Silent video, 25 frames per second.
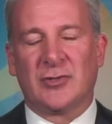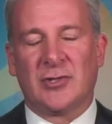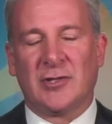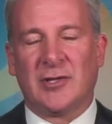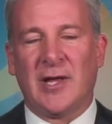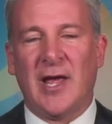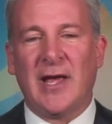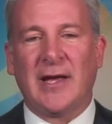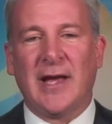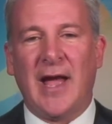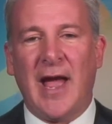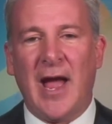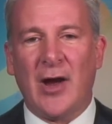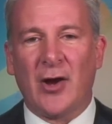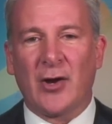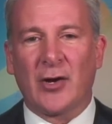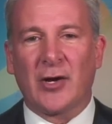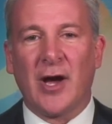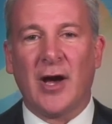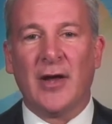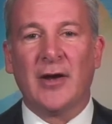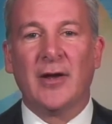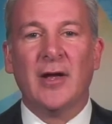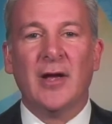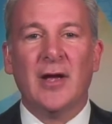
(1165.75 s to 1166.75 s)
to take a
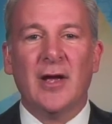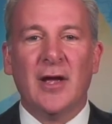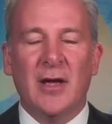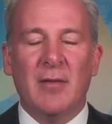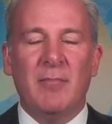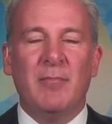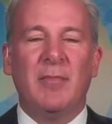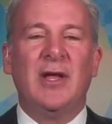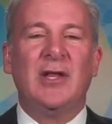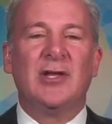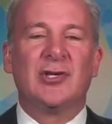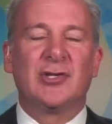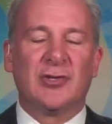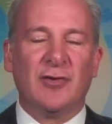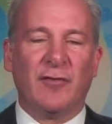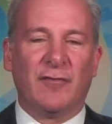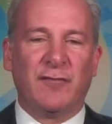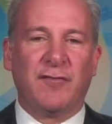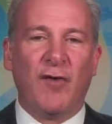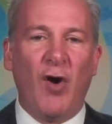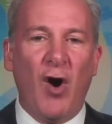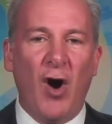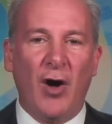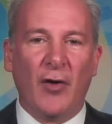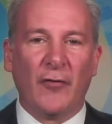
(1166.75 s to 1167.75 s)
haircut. It means
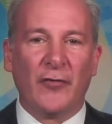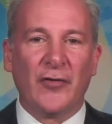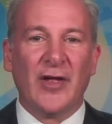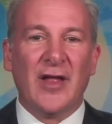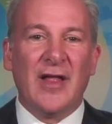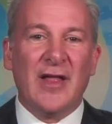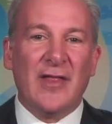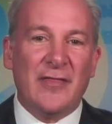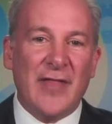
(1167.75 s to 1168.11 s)
default.